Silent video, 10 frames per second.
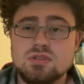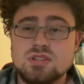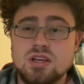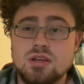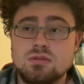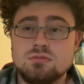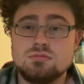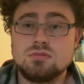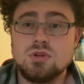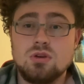like,
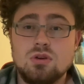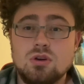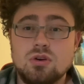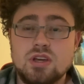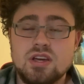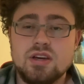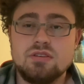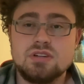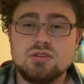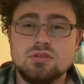okay, I have
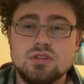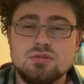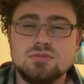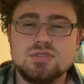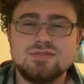algorithms.